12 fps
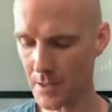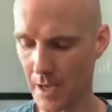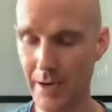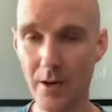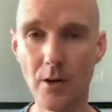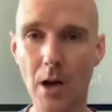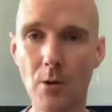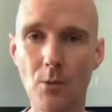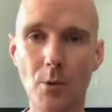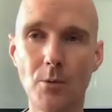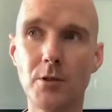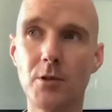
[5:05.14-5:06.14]
And
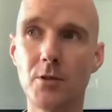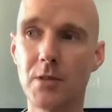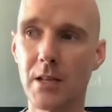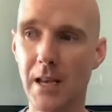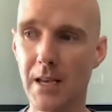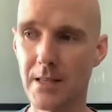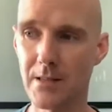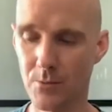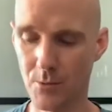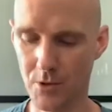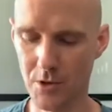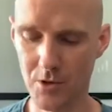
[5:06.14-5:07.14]
what we'll do today is
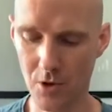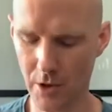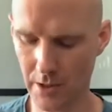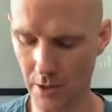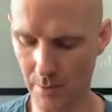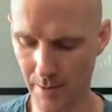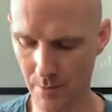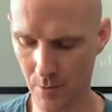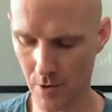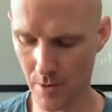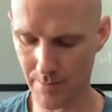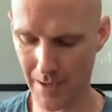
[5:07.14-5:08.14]
we'll just talk a little bit
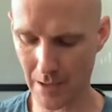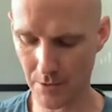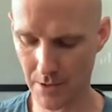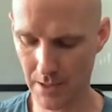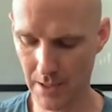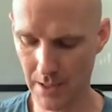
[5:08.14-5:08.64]
more about